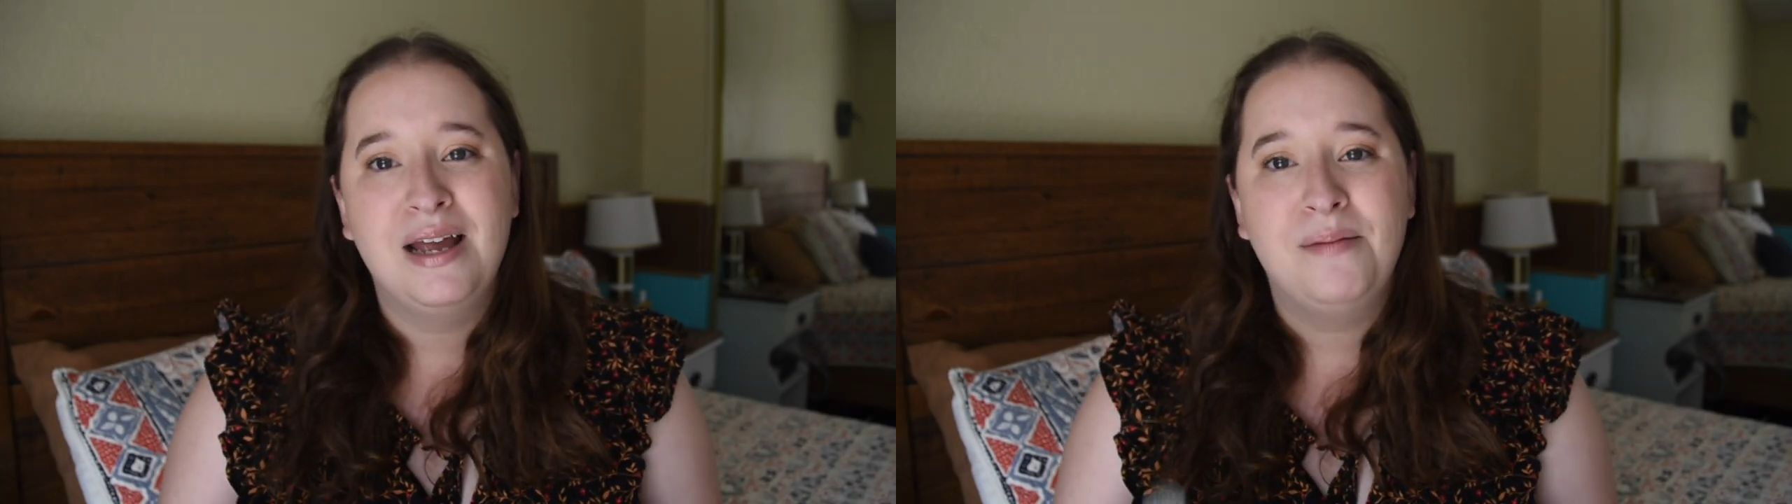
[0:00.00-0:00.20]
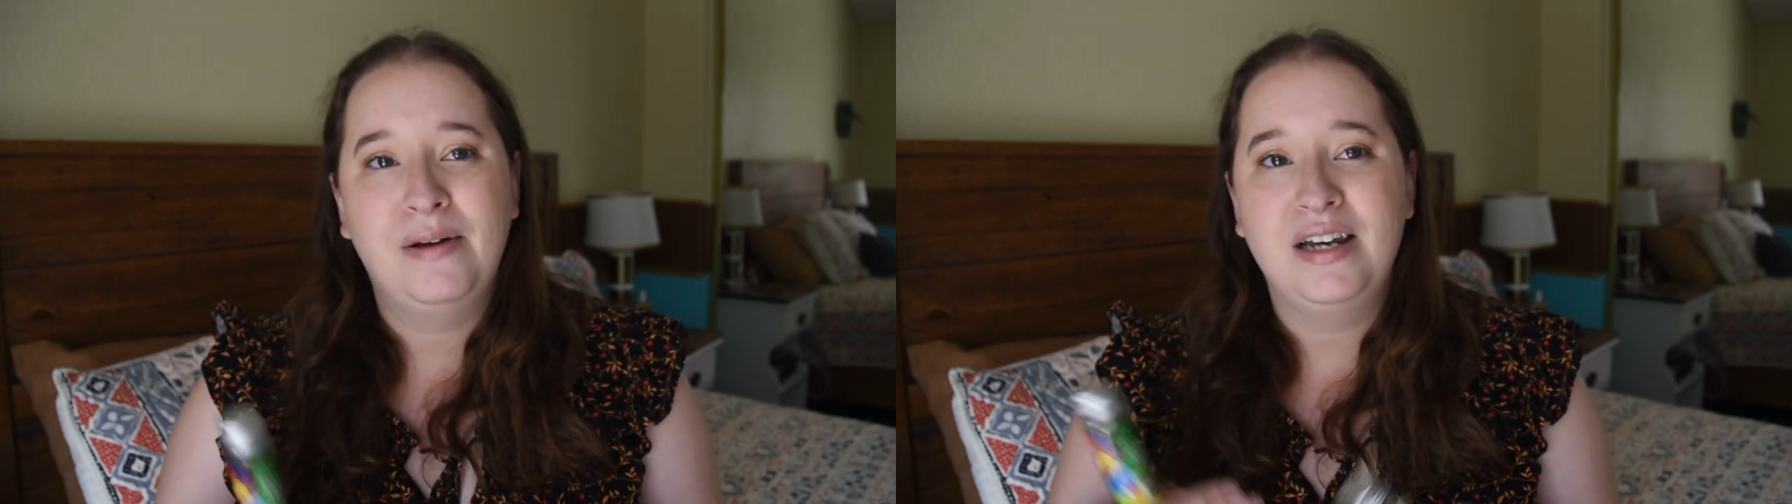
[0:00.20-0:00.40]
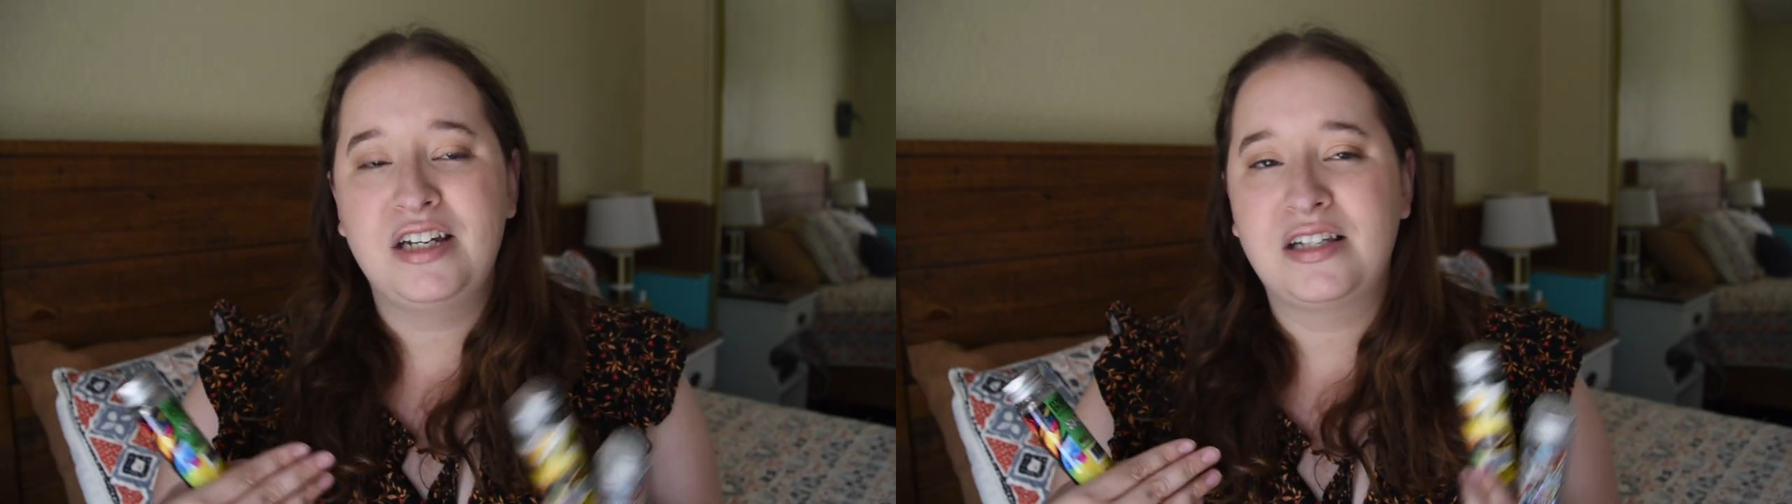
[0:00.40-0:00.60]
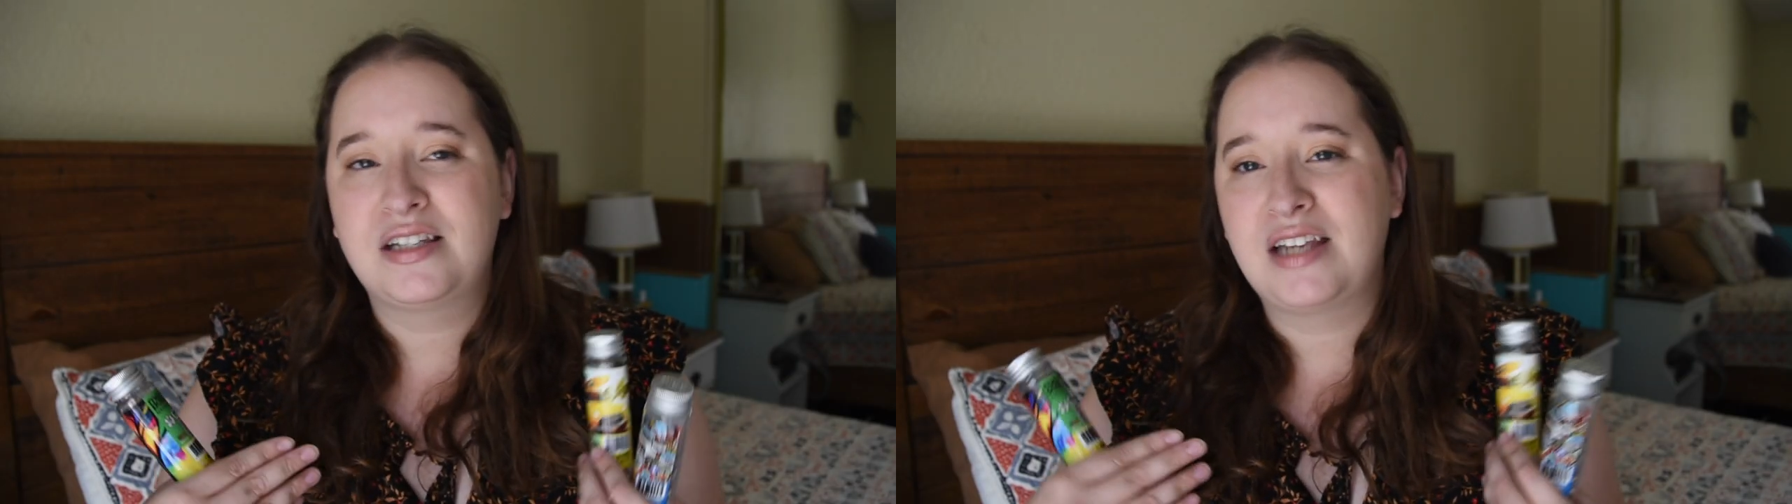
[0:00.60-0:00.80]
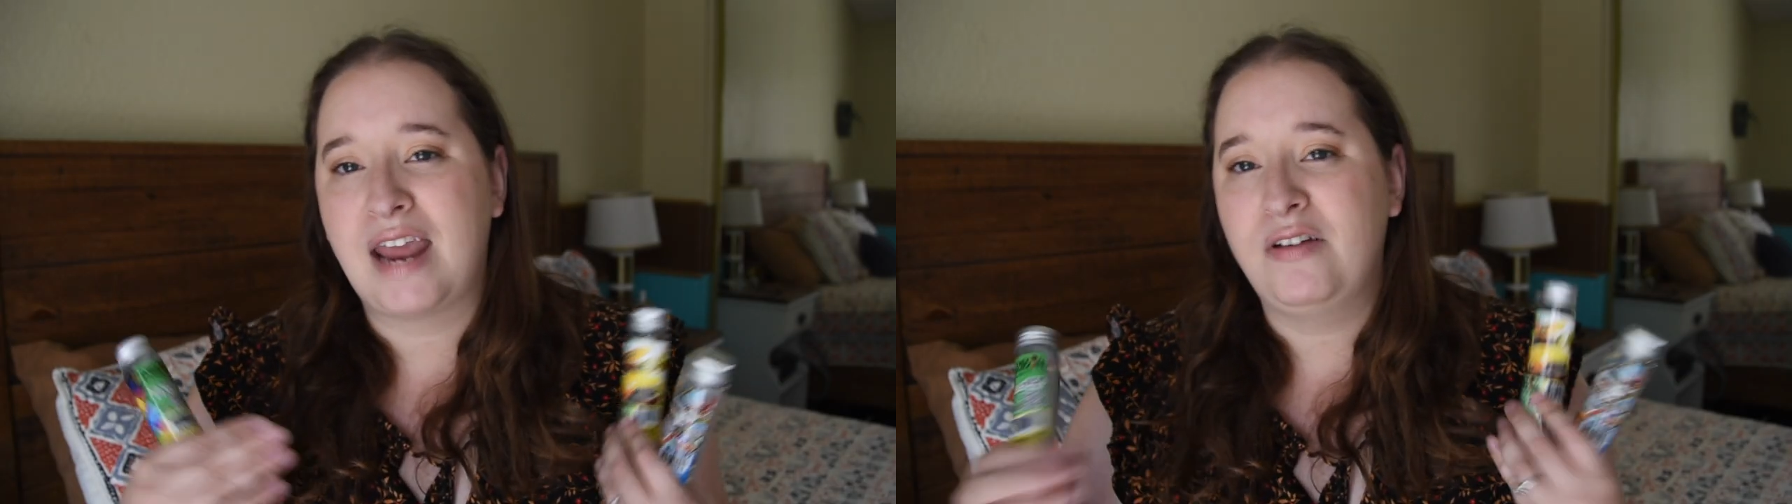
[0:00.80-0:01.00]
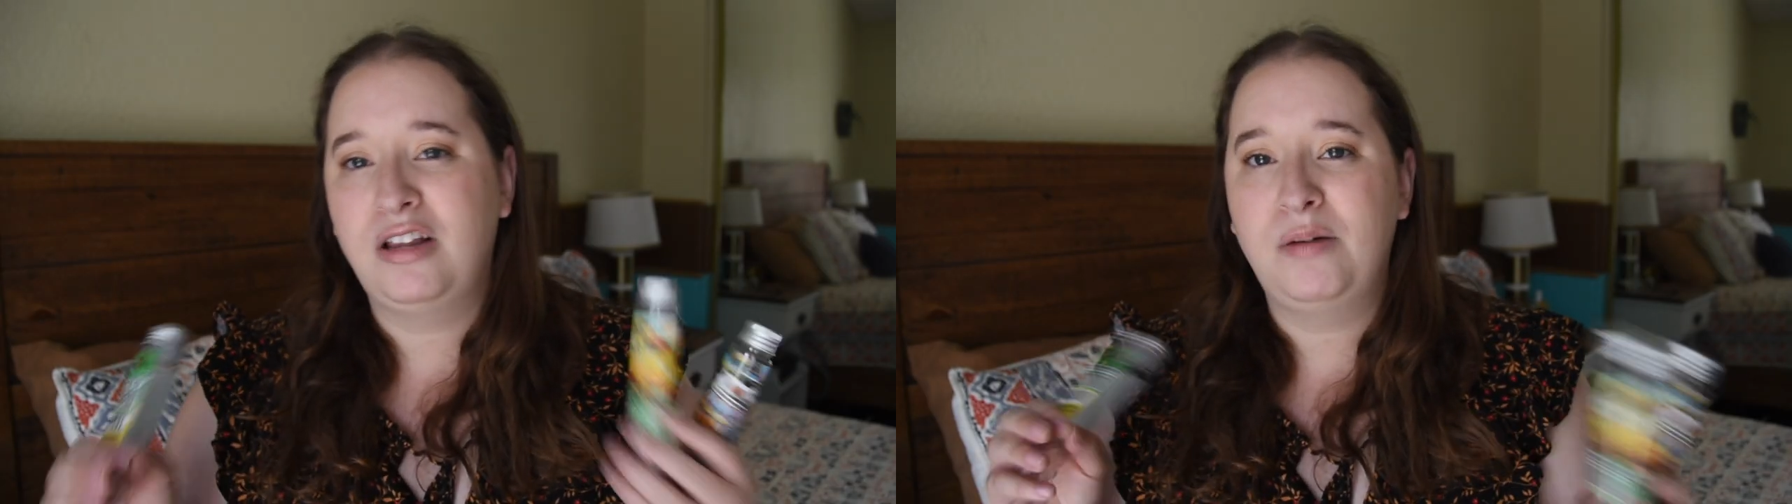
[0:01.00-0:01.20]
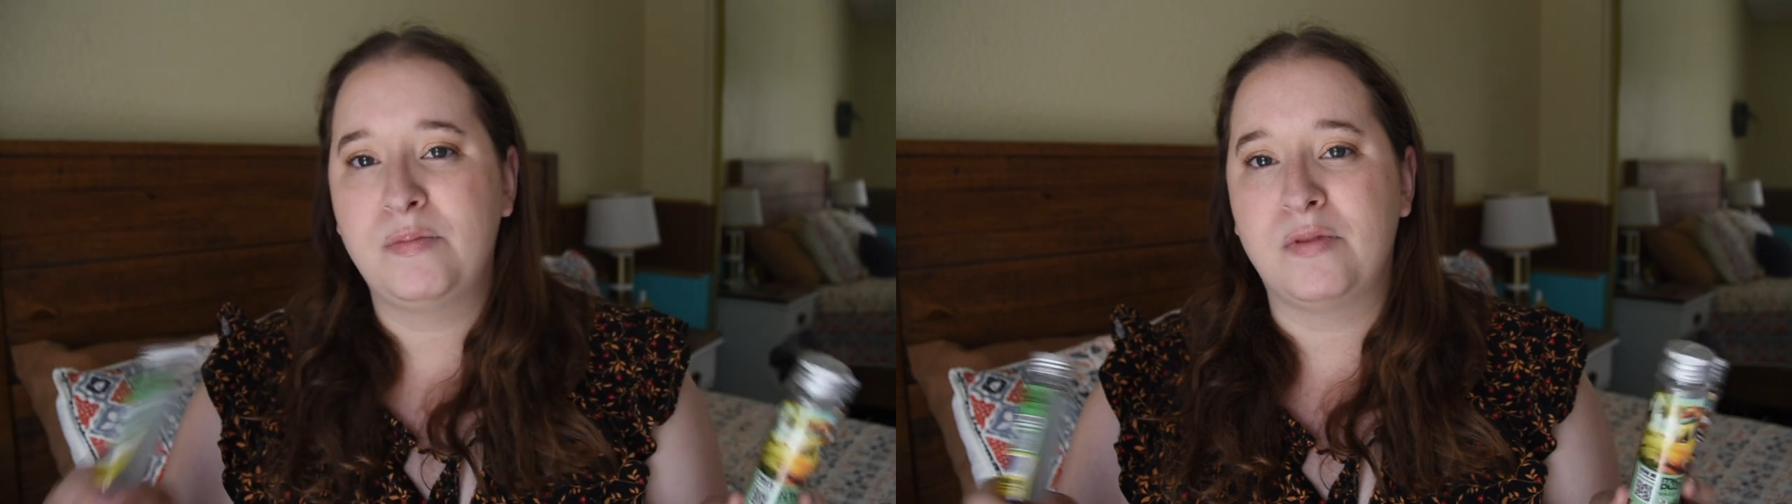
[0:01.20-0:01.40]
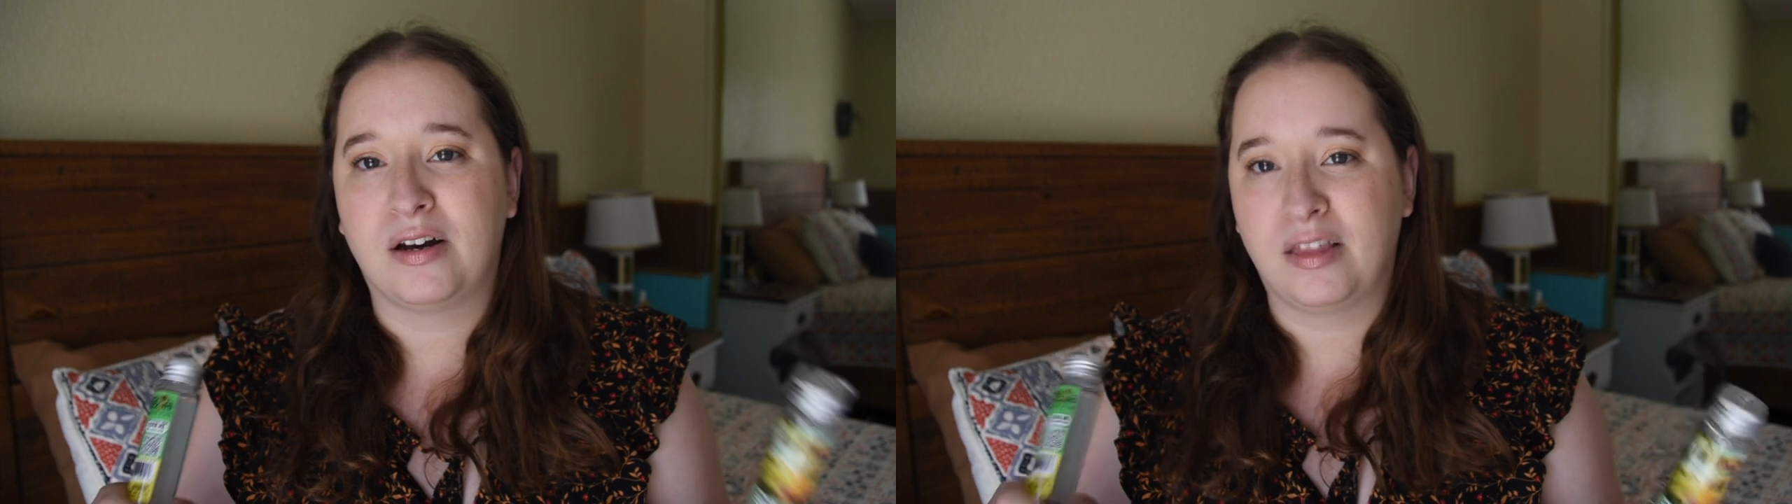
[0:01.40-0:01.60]
but it just gave you a little
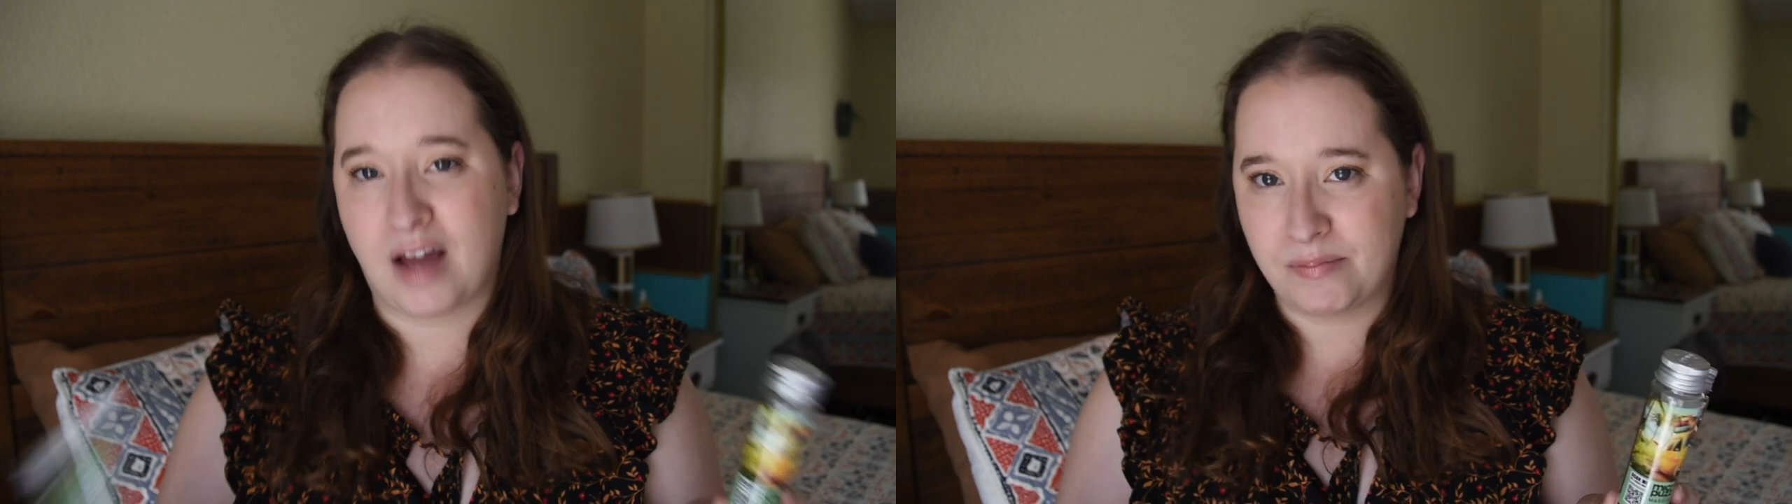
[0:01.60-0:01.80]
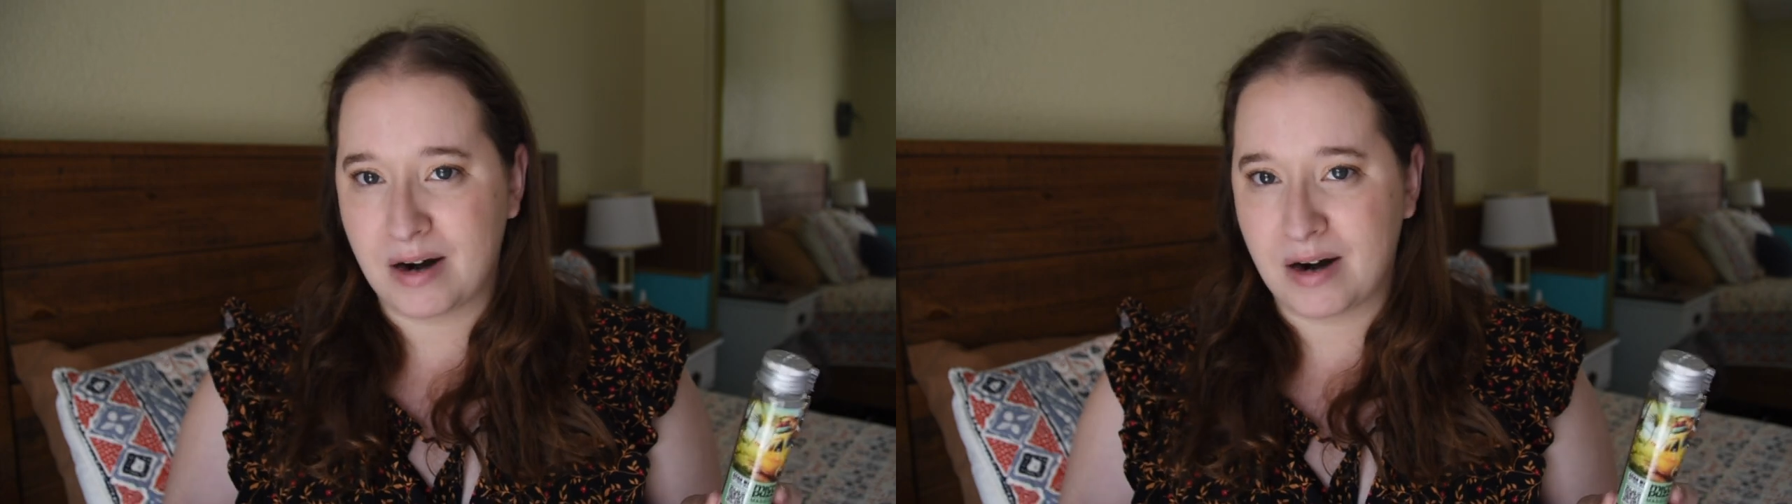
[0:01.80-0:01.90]
bit more thought